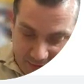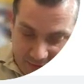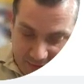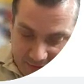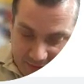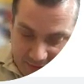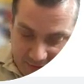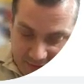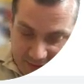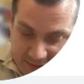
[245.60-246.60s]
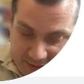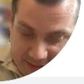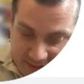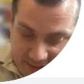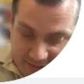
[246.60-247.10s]
to give us
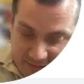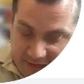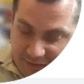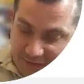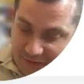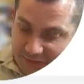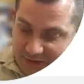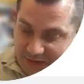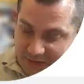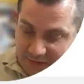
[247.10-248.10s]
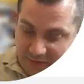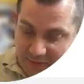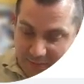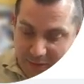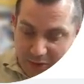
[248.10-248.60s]
19/15.
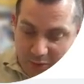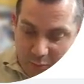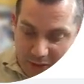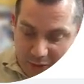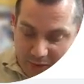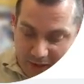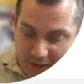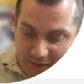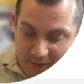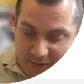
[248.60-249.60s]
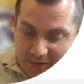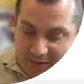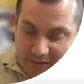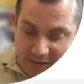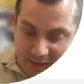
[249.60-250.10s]
We know that
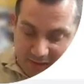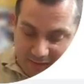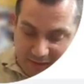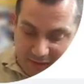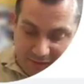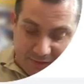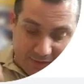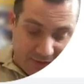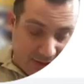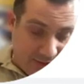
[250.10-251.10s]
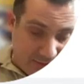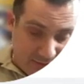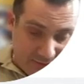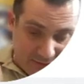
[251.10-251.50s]
19/15,